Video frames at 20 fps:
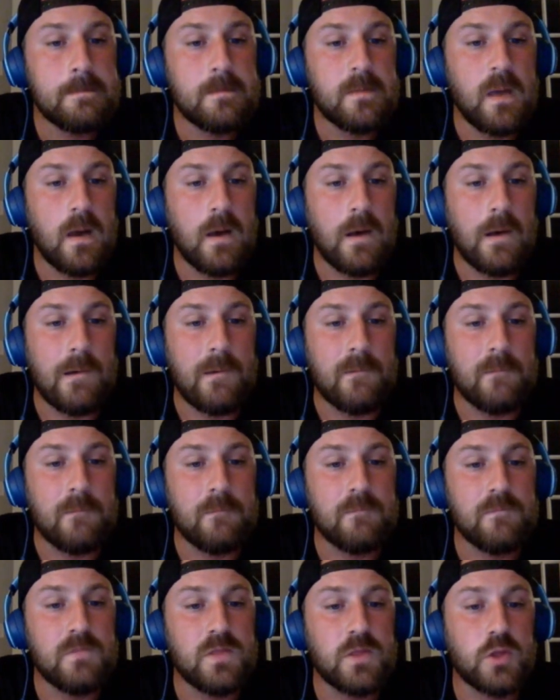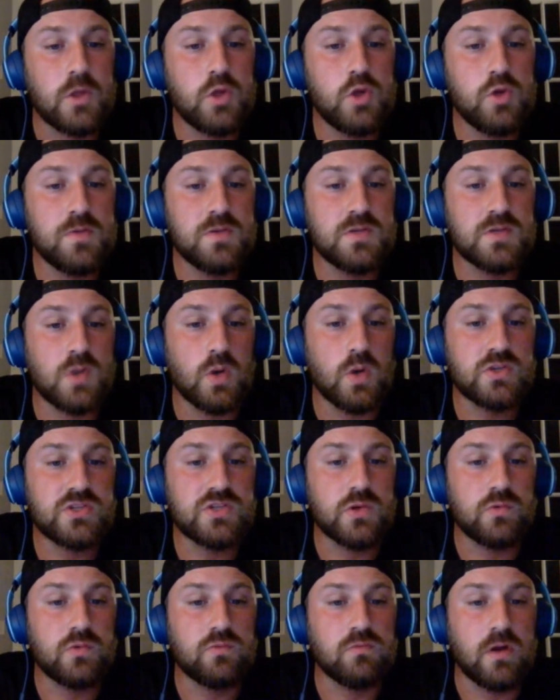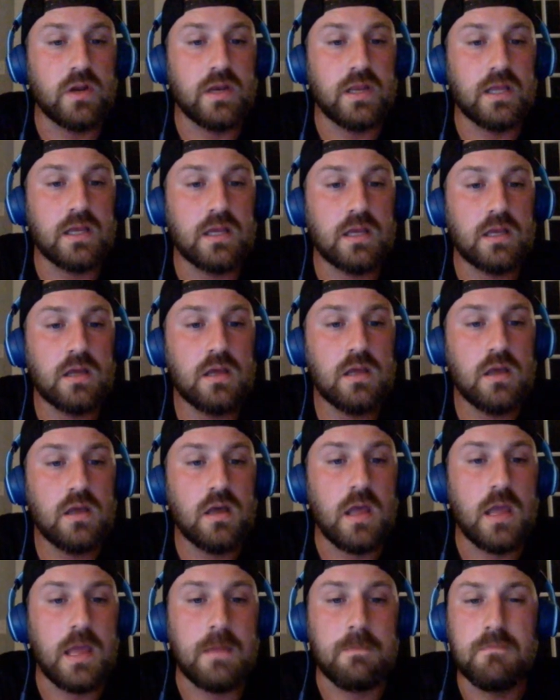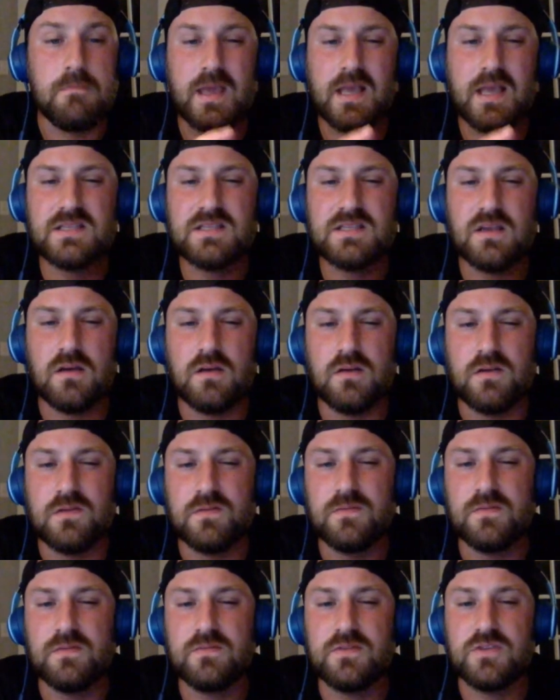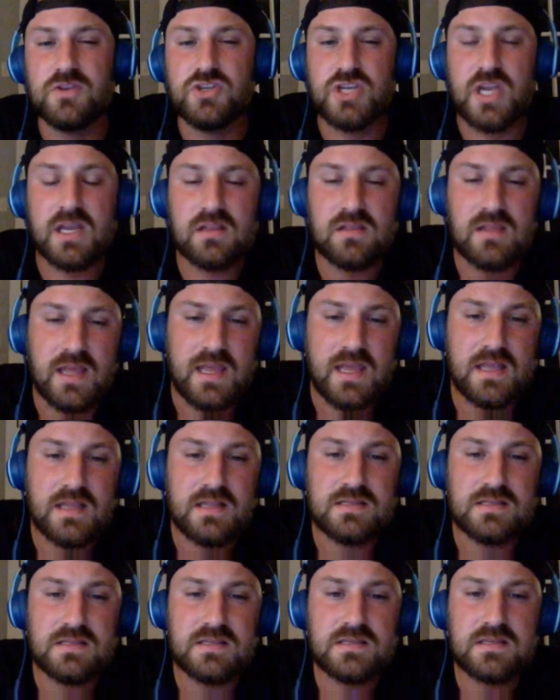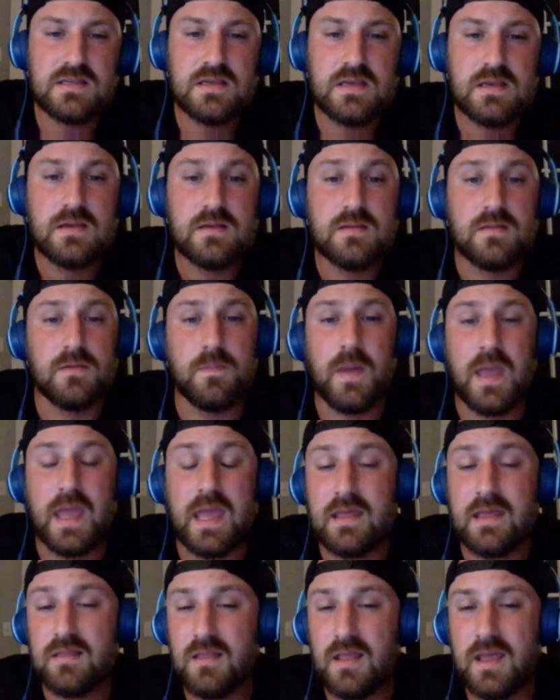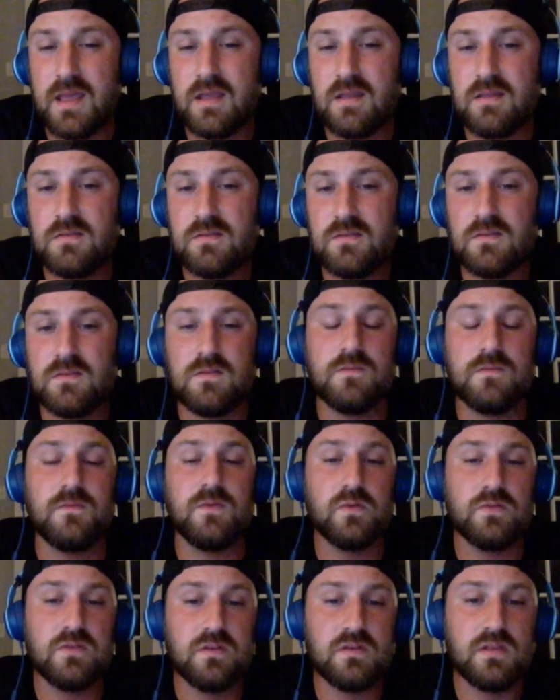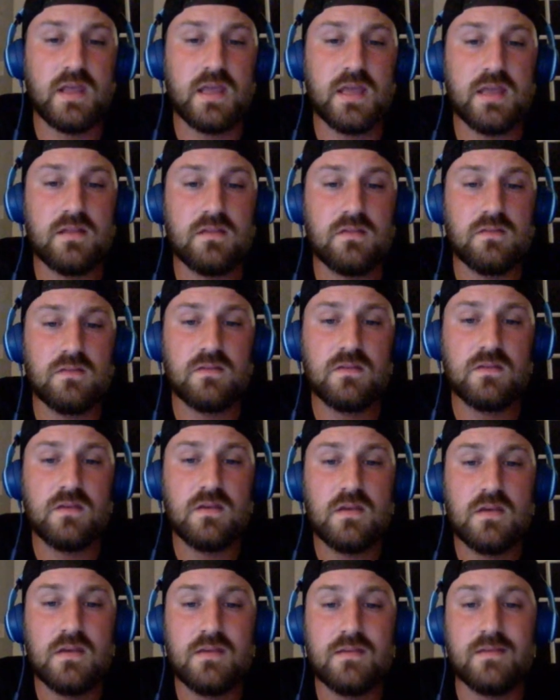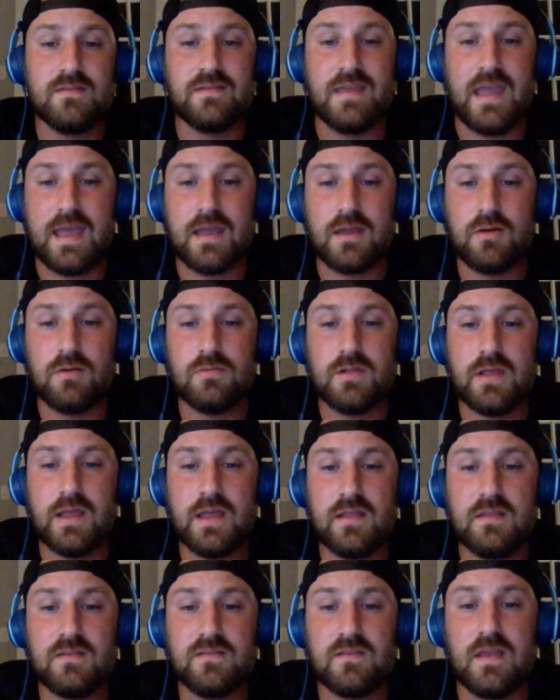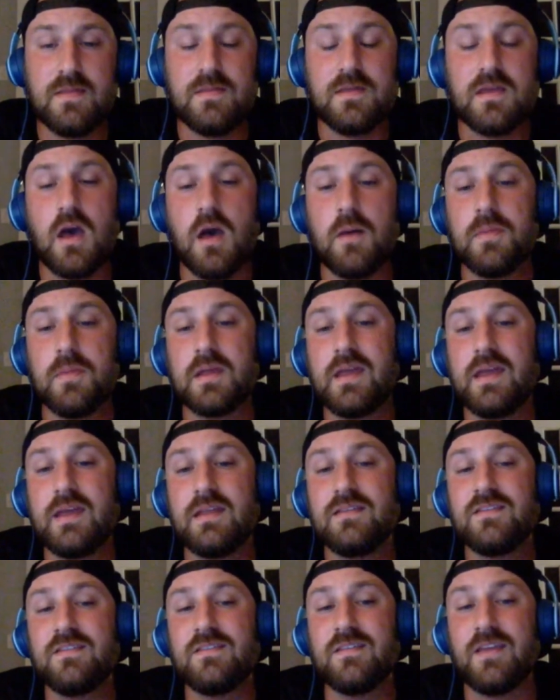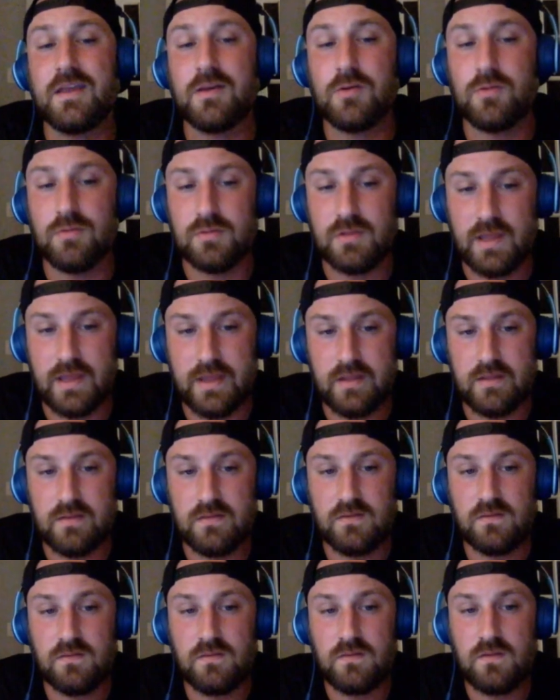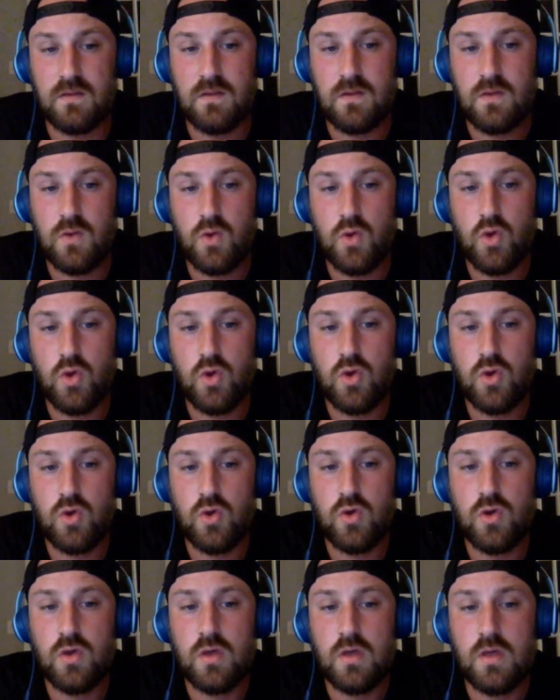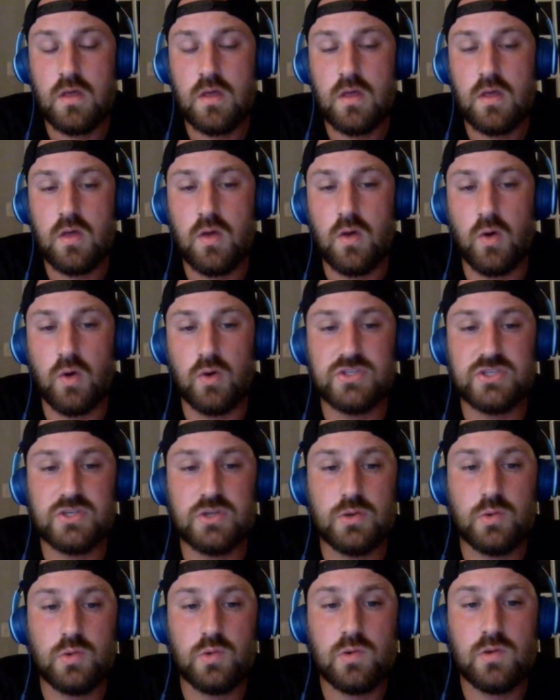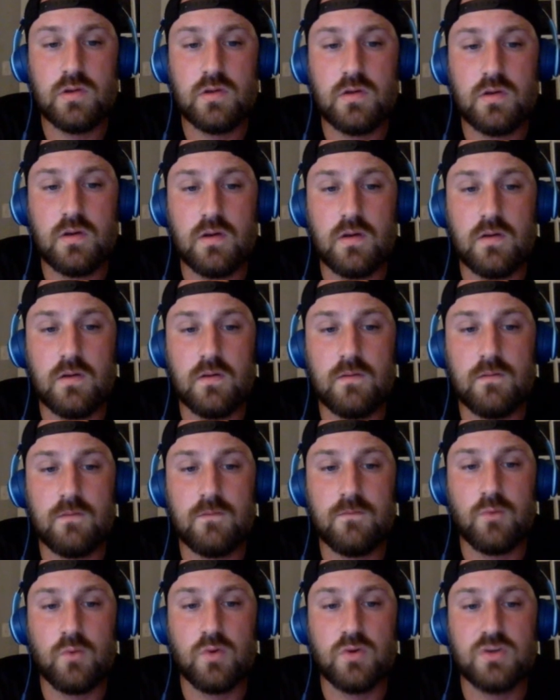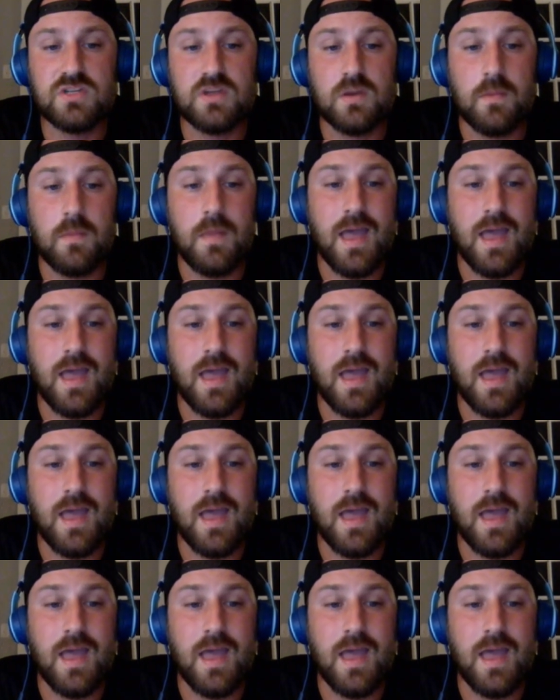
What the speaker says: The cube is also running a mix of check lands, the pain lands, the filter lands, the Tango lands, and the Amonkhet cycle lands. Also for the